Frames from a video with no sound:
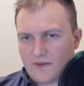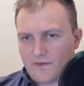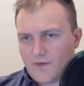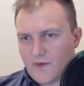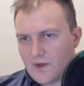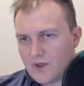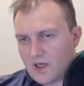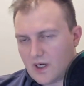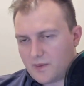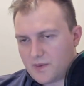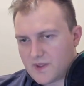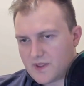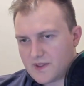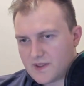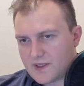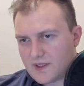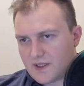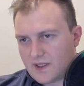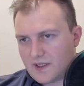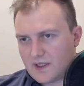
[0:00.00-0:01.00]
a few
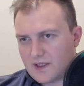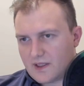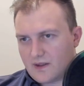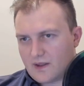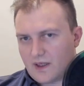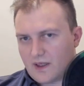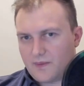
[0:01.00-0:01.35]
options here.